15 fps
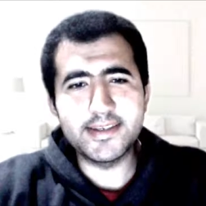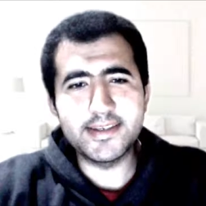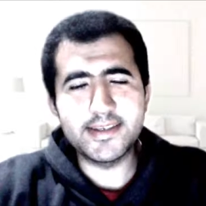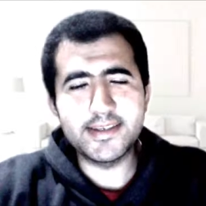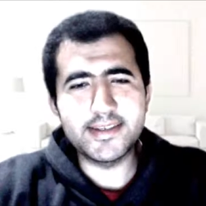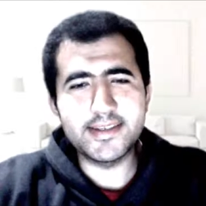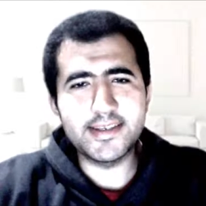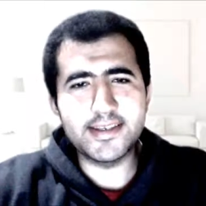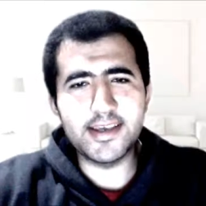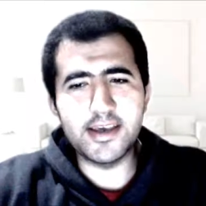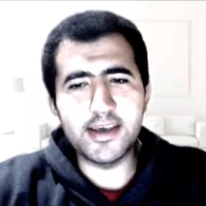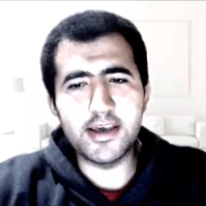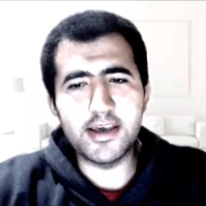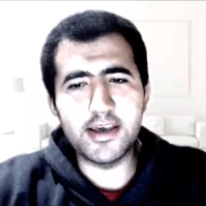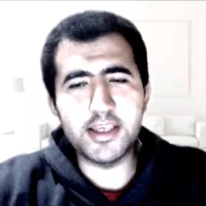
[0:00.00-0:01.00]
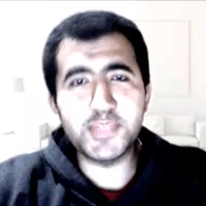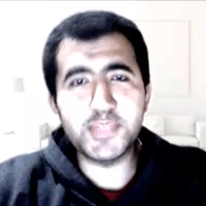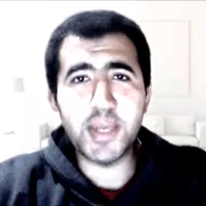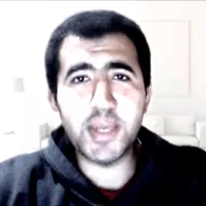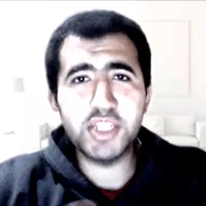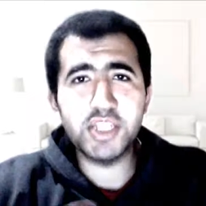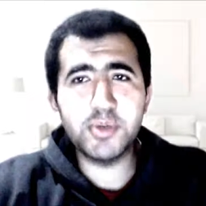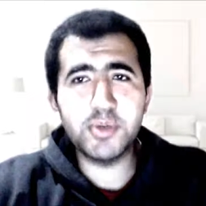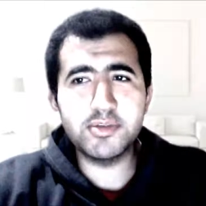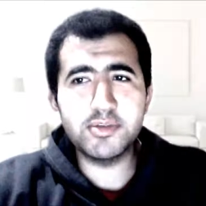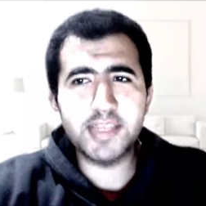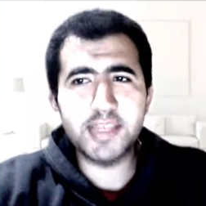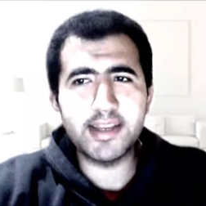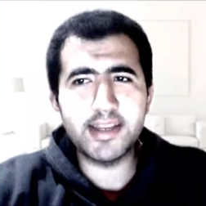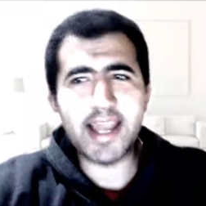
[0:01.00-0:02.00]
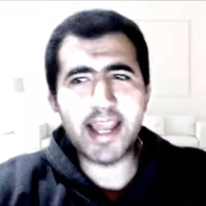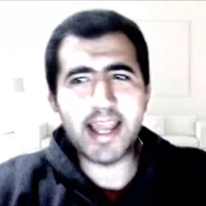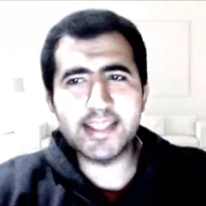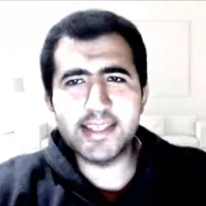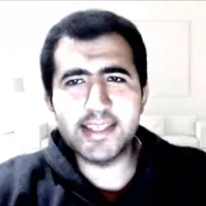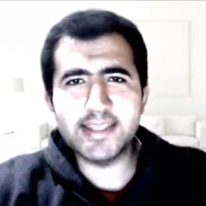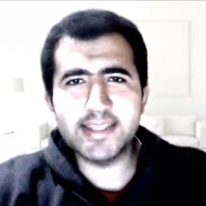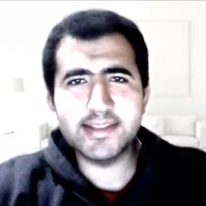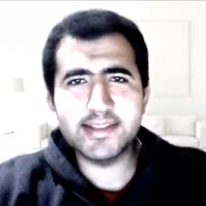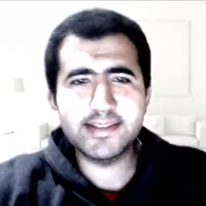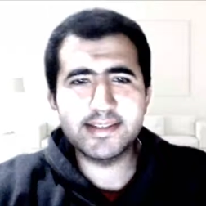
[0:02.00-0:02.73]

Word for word: Uh, Spanish people say "gracias."